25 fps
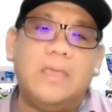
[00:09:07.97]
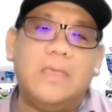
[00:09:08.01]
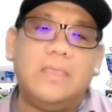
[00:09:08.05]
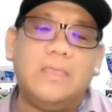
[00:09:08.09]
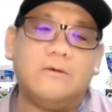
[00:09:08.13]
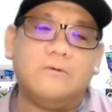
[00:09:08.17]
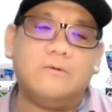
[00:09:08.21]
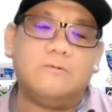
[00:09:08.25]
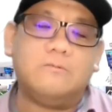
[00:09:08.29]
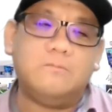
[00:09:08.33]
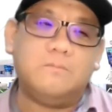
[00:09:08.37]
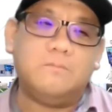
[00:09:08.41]

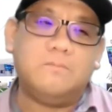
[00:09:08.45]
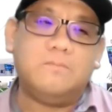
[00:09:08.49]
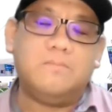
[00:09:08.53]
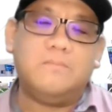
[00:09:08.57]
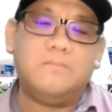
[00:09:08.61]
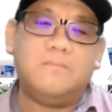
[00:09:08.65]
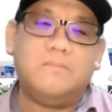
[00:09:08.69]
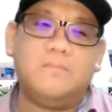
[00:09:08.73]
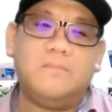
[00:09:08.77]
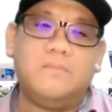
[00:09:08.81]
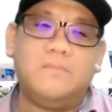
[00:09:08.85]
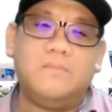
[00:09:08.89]
Now,
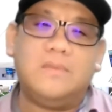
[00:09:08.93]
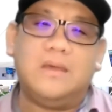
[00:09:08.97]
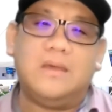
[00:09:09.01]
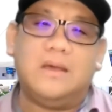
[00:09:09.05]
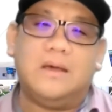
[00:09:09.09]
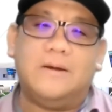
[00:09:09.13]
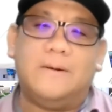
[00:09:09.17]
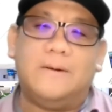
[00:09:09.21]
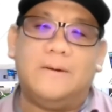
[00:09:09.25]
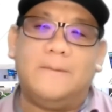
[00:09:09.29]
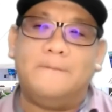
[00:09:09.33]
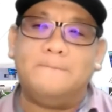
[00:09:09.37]

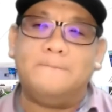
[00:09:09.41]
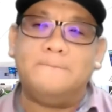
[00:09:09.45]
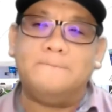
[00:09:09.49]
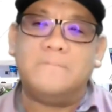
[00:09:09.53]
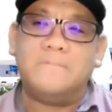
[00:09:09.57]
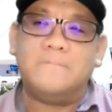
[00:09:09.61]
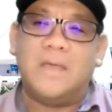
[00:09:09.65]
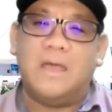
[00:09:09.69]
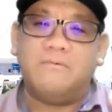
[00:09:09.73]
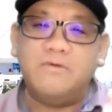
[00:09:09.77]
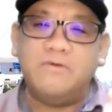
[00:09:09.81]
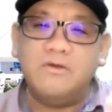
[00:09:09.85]

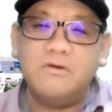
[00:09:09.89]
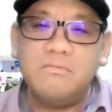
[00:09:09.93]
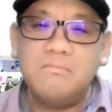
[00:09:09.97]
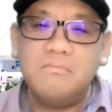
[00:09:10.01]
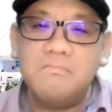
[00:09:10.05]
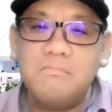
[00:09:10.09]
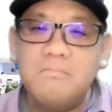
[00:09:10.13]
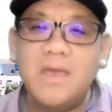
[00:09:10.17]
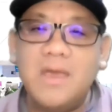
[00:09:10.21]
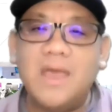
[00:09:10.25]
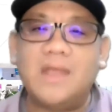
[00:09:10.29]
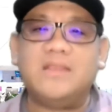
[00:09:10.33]
have you
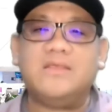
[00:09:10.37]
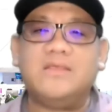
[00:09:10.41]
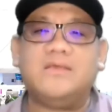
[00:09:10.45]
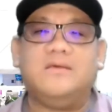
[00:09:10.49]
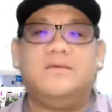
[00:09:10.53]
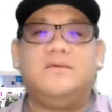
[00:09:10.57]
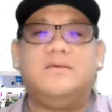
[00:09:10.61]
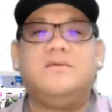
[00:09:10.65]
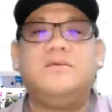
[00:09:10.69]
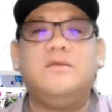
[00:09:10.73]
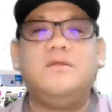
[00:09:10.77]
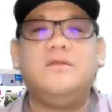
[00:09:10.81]
met,
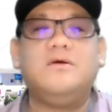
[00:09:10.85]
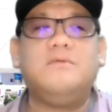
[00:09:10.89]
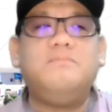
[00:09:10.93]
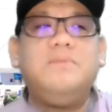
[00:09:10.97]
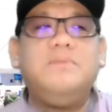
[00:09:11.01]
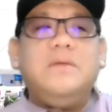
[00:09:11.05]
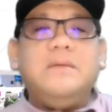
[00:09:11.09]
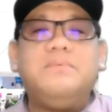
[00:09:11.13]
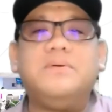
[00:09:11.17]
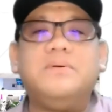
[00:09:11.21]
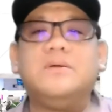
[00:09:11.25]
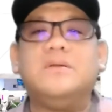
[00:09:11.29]

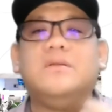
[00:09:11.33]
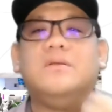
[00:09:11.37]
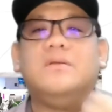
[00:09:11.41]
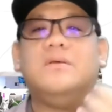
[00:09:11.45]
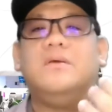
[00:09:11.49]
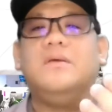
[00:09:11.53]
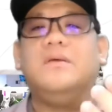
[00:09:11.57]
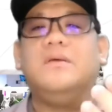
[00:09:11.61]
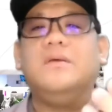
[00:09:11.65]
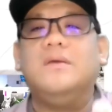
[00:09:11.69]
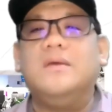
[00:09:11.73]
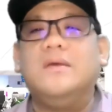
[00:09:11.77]
people,
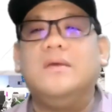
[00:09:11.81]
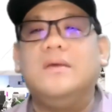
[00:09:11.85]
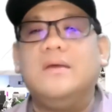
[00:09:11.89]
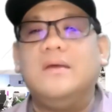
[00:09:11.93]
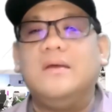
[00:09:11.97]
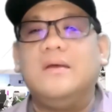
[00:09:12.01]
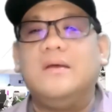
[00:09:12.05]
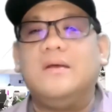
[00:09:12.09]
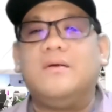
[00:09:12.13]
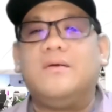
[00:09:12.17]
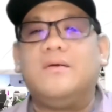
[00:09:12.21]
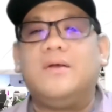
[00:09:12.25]

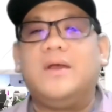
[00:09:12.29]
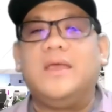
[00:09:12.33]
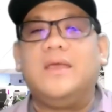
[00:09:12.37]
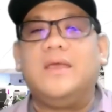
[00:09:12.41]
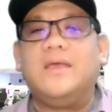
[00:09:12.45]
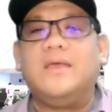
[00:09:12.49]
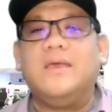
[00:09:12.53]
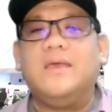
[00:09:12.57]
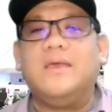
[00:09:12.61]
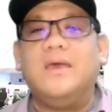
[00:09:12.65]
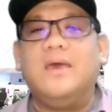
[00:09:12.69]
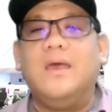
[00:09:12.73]
all right,
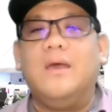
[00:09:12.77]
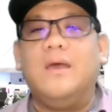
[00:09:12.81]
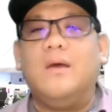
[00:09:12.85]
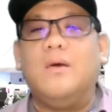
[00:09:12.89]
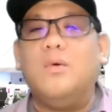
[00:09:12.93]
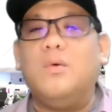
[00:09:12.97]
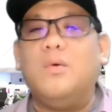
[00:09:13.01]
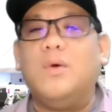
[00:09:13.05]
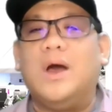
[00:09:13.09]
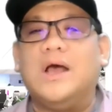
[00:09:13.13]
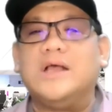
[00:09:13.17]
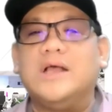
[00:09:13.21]

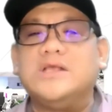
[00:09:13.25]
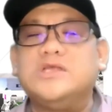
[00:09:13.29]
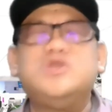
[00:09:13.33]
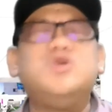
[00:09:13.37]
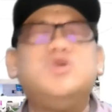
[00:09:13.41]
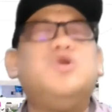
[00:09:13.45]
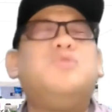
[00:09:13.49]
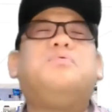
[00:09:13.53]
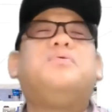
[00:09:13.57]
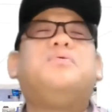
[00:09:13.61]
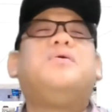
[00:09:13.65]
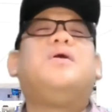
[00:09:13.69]
who are
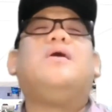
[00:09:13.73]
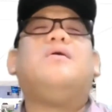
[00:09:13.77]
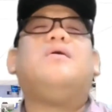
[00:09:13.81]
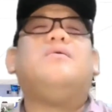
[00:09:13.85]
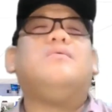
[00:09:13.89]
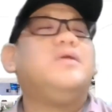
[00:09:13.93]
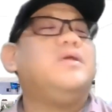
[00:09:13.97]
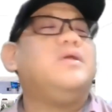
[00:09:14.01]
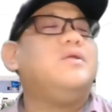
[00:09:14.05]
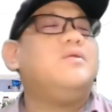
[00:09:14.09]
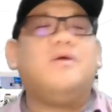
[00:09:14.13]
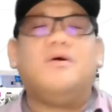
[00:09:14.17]
so
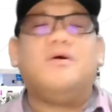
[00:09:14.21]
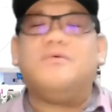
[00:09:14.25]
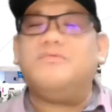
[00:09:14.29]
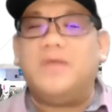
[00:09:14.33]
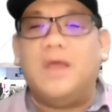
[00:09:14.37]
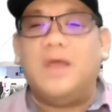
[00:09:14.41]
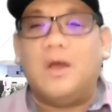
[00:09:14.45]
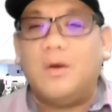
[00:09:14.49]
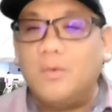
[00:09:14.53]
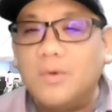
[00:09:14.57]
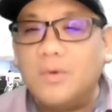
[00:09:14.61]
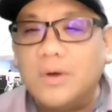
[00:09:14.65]
proud, of
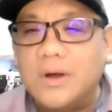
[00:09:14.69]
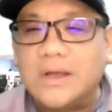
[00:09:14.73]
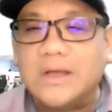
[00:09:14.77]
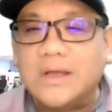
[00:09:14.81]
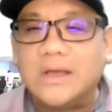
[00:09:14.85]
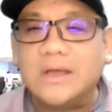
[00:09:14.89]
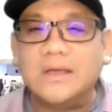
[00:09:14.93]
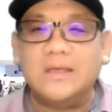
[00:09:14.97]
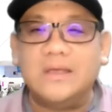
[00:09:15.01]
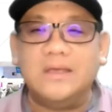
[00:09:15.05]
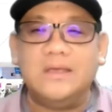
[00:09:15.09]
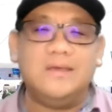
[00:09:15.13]
their work,
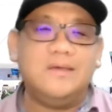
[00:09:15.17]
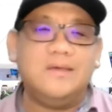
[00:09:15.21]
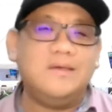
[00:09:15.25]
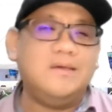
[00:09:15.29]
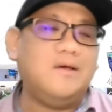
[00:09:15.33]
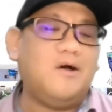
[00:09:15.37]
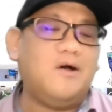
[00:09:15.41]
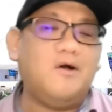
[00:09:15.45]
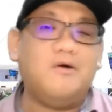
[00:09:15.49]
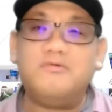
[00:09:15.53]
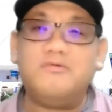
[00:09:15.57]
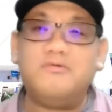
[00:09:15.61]

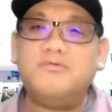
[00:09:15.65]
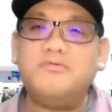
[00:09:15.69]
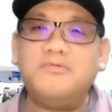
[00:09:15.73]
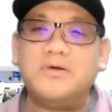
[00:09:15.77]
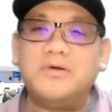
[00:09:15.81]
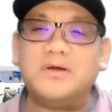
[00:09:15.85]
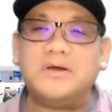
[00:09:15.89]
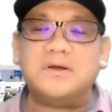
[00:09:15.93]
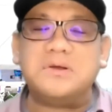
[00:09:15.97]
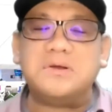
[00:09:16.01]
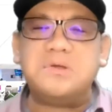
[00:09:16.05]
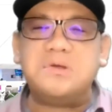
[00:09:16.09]
of,
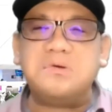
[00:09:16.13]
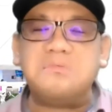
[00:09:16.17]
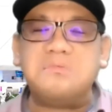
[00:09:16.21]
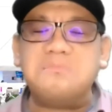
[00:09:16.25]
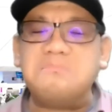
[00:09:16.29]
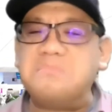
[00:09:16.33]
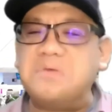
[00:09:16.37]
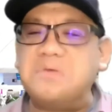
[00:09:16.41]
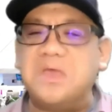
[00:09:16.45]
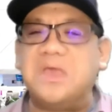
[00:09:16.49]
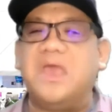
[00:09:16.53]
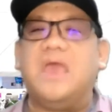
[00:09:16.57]

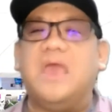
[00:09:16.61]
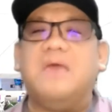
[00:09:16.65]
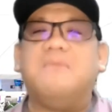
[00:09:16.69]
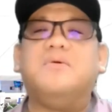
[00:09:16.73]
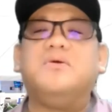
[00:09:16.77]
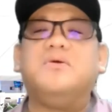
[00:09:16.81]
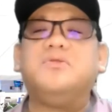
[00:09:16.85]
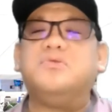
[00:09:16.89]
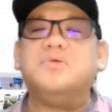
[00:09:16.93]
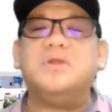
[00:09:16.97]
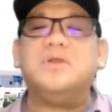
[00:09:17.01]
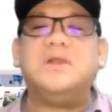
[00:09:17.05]
being
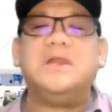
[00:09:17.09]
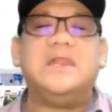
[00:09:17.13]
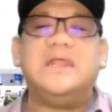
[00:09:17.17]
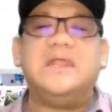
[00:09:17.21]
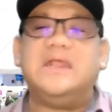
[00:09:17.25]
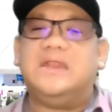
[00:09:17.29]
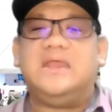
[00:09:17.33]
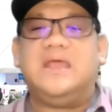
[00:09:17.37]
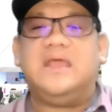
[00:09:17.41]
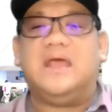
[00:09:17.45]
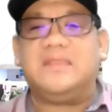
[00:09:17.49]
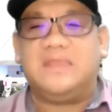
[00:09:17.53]
able to
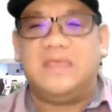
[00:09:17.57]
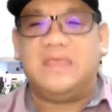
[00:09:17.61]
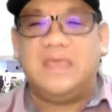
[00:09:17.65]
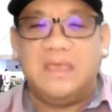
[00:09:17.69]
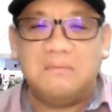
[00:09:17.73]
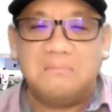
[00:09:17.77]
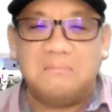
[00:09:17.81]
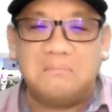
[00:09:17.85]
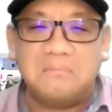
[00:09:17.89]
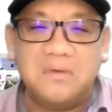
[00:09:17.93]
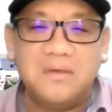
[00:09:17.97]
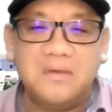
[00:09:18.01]
lead their
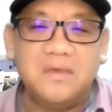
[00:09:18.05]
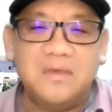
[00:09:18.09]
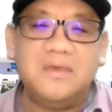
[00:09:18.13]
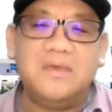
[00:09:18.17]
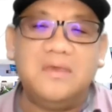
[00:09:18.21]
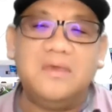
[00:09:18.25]
team,